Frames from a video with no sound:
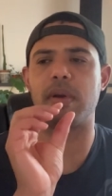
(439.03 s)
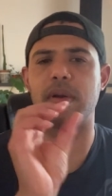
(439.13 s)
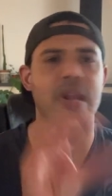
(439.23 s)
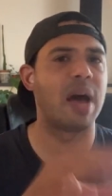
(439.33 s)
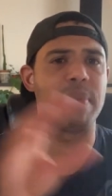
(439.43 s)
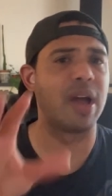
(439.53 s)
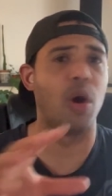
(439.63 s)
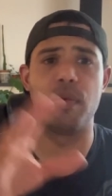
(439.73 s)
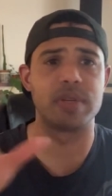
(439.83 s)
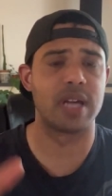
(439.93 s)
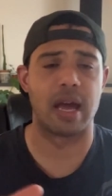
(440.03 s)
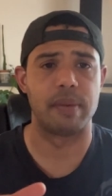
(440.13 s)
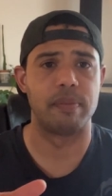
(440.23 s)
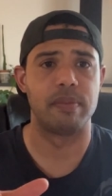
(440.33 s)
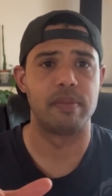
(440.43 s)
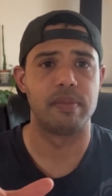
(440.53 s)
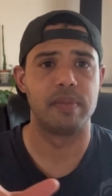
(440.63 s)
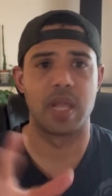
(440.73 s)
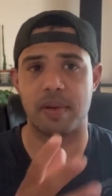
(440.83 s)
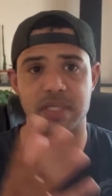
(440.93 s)
not my overtime
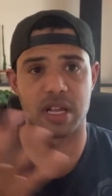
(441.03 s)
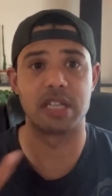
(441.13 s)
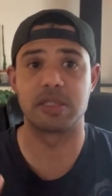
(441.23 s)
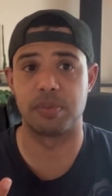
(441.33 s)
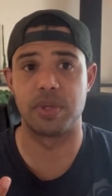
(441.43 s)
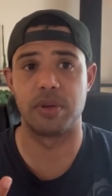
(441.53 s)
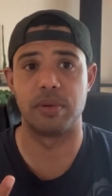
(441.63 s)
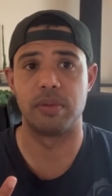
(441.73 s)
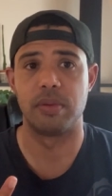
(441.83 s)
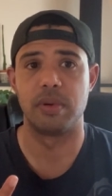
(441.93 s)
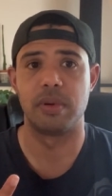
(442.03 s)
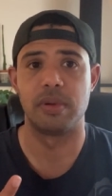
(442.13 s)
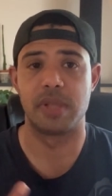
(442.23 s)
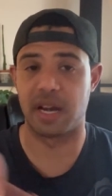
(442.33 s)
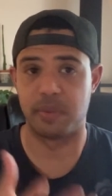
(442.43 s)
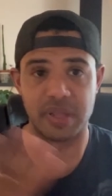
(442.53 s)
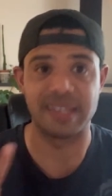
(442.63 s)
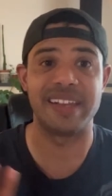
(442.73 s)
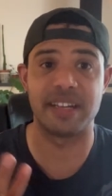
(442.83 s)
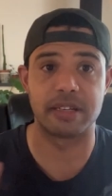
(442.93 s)
that I was accustomed to, that I really
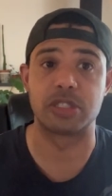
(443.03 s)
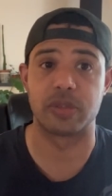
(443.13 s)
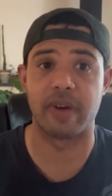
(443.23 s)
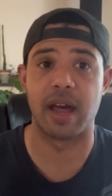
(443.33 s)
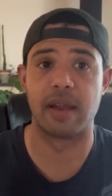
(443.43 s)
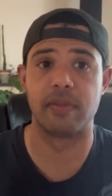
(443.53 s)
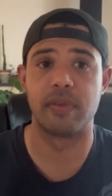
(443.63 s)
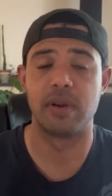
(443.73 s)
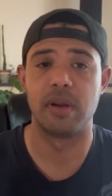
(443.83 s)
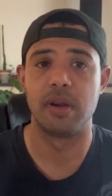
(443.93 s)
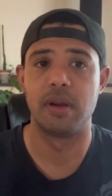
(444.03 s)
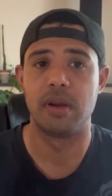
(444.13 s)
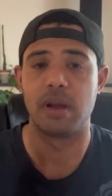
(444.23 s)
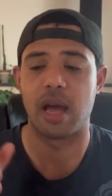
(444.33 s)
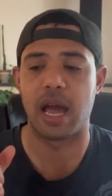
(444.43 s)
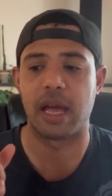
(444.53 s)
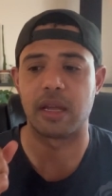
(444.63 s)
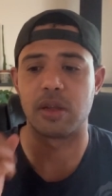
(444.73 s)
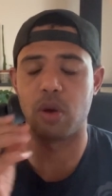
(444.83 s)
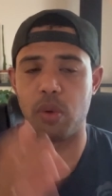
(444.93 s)
needed to survive. I
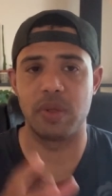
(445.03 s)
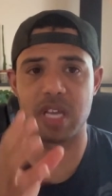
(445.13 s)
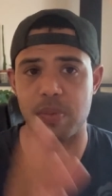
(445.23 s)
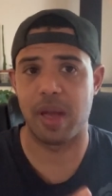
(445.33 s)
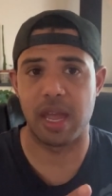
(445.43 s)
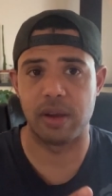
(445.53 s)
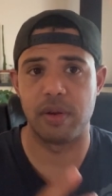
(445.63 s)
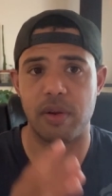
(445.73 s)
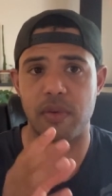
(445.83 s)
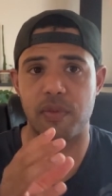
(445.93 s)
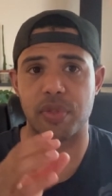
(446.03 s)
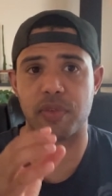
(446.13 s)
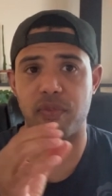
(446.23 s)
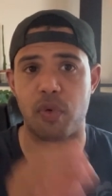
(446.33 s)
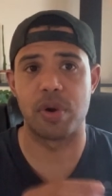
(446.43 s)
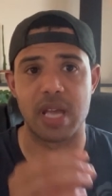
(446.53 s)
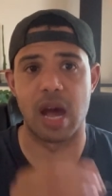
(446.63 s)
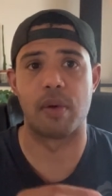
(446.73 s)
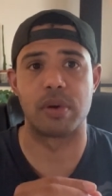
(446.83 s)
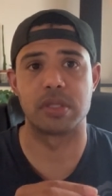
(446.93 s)
could only get paid for the forty
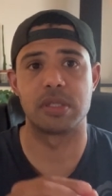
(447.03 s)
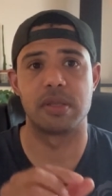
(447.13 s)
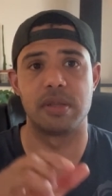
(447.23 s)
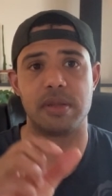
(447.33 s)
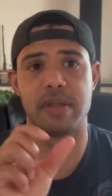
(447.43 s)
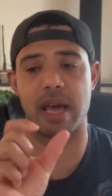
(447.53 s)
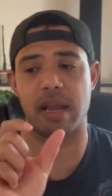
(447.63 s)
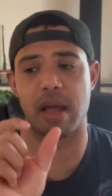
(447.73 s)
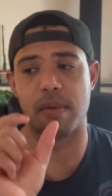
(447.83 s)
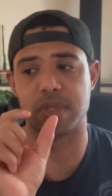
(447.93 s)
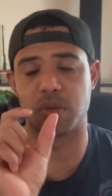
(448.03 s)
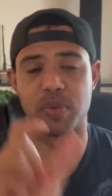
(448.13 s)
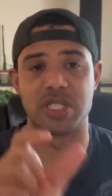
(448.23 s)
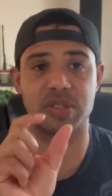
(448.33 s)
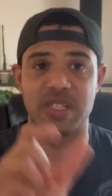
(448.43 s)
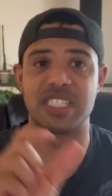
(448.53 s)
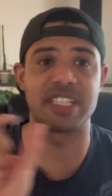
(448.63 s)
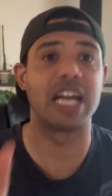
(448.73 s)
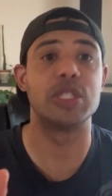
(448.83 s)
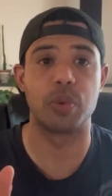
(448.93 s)
hours that I was originally
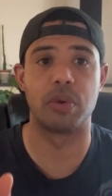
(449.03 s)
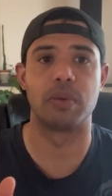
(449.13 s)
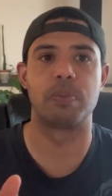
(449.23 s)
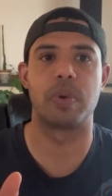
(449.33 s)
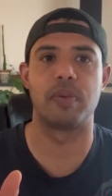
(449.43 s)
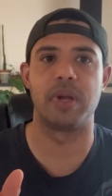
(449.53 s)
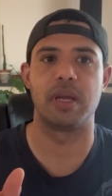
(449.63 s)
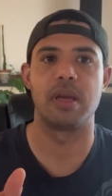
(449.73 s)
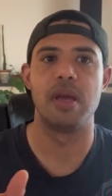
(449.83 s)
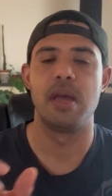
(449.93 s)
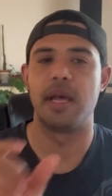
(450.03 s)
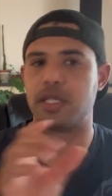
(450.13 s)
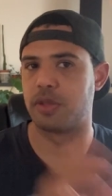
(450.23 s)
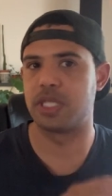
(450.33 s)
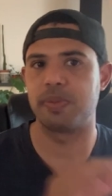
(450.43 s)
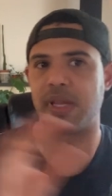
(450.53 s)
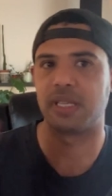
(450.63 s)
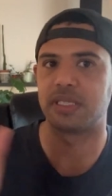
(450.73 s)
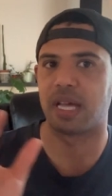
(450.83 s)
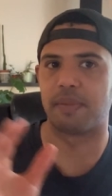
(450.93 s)
scheduled per week. And so this
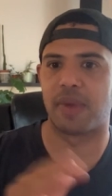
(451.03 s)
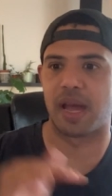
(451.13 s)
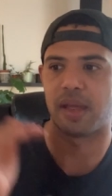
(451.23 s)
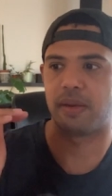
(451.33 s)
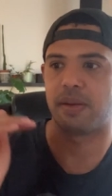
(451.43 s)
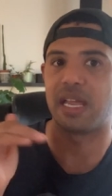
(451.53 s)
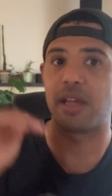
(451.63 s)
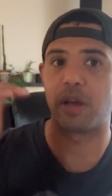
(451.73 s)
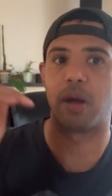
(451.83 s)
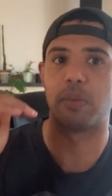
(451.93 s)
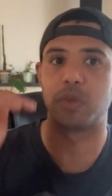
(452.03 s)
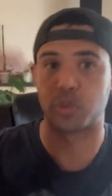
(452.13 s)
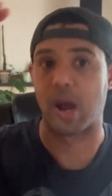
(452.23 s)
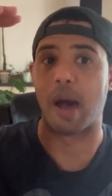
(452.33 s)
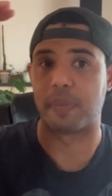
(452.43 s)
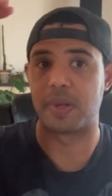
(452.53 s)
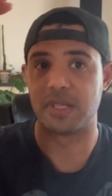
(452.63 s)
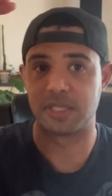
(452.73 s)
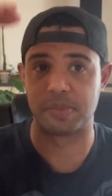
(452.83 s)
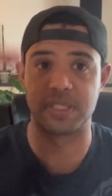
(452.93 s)
means that my income dropped
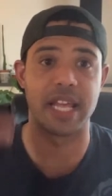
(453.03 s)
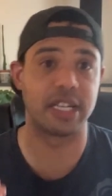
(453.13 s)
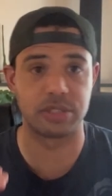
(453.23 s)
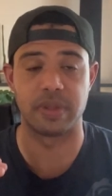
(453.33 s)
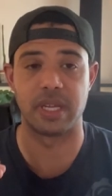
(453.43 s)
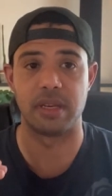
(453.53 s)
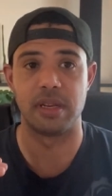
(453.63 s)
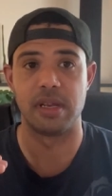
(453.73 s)
substantially,